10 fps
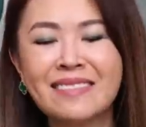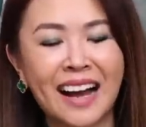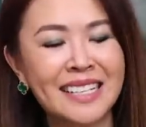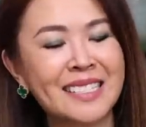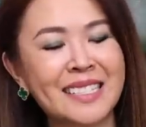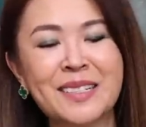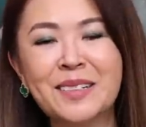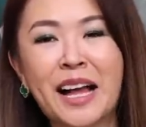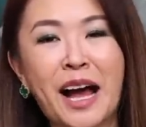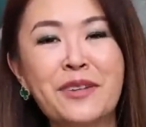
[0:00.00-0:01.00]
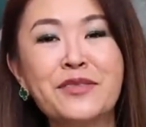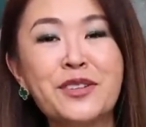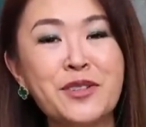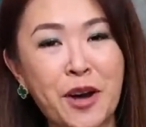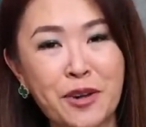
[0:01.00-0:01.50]
I still have
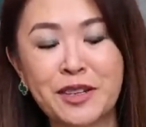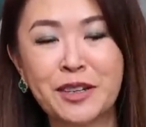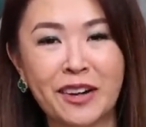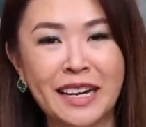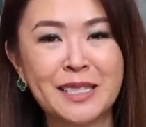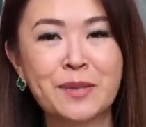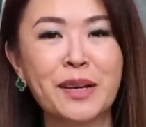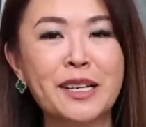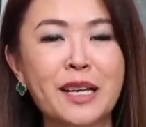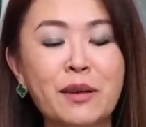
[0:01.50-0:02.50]
no regrets because